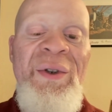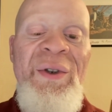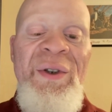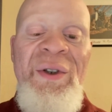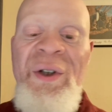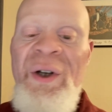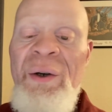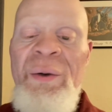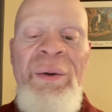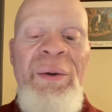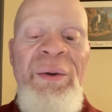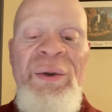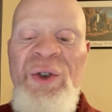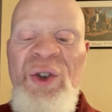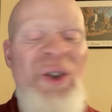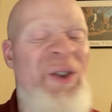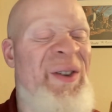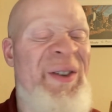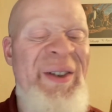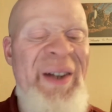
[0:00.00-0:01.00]
you know,
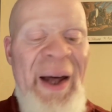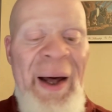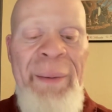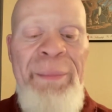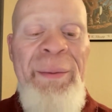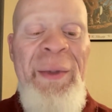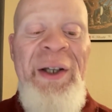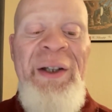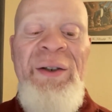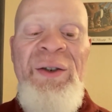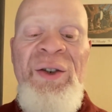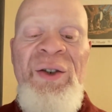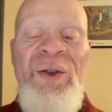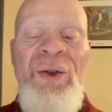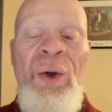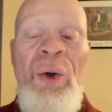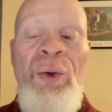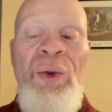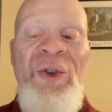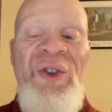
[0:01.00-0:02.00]
so that makes
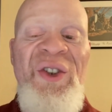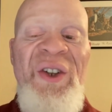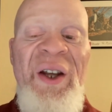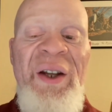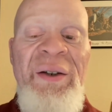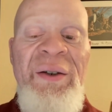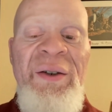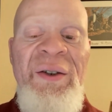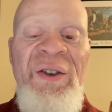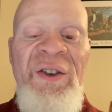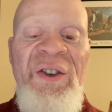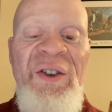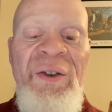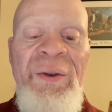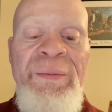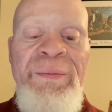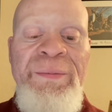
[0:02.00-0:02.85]
no sense.